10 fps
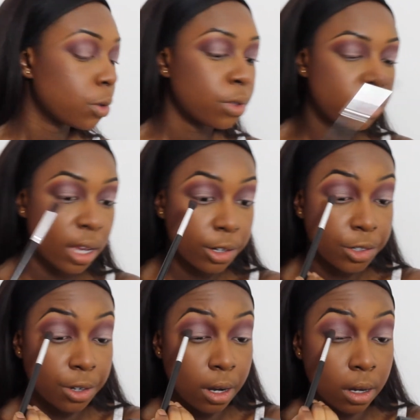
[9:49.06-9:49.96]
all this
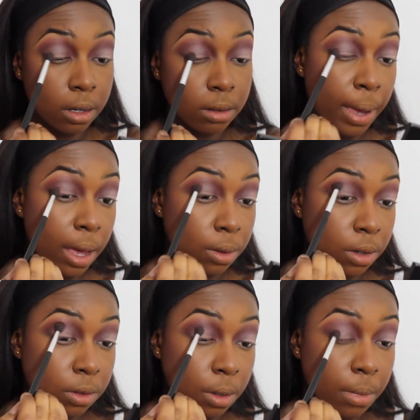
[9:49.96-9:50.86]
extra
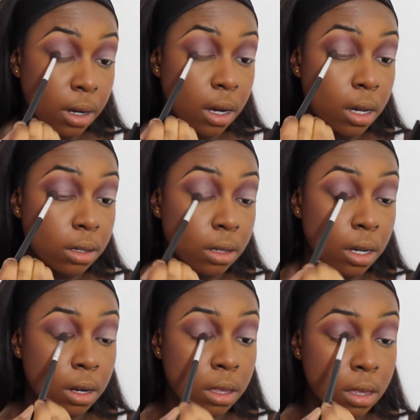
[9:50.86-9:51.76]
paleness on my eyes.
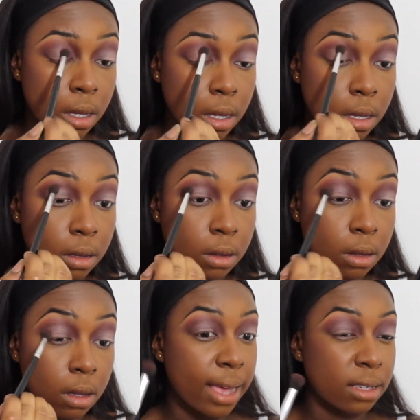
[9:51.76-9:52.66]
I don't think it's
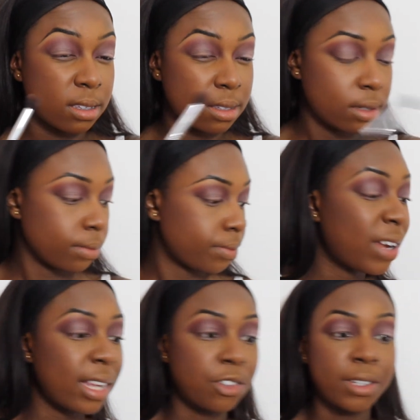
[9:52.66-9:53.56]
as
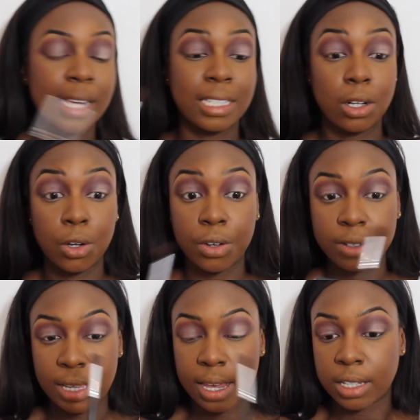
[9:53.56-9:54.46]
flattering as it
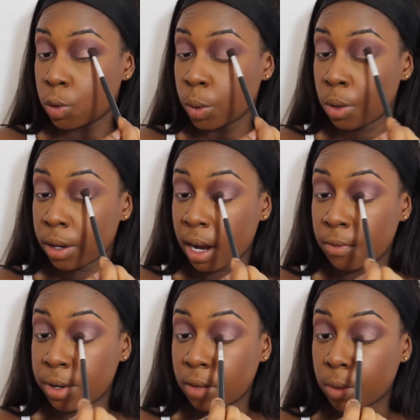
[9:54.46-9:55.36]
looks here. So we're not
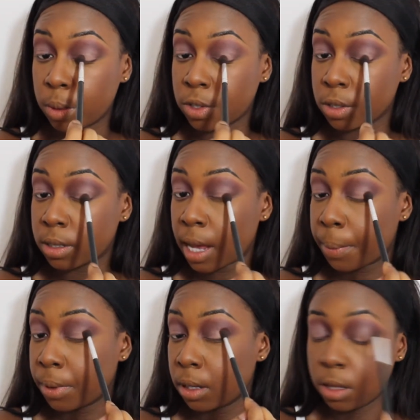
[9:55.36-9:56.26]
getting rid of it, we're just
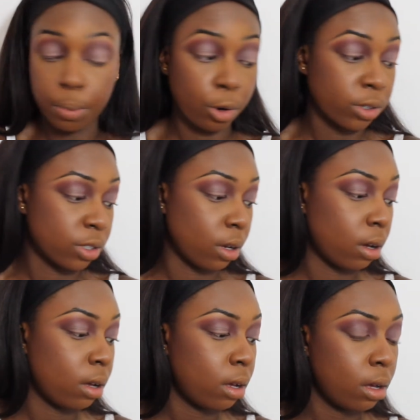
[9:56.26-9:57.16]
tapping in the
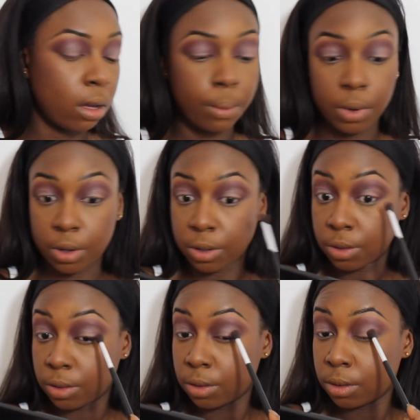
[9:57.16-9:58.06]
bronzer
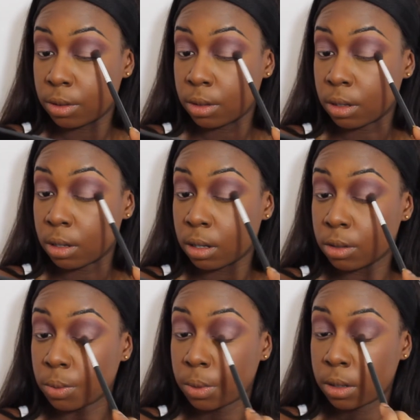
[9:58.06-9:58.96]
because yeah, I
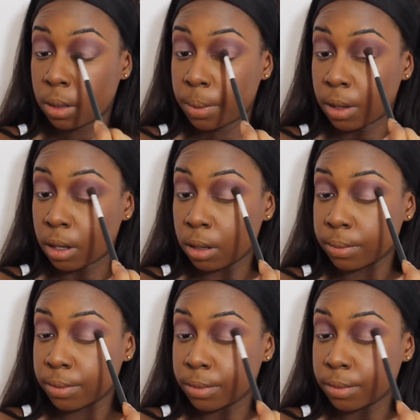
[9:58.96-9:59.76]
just want it to be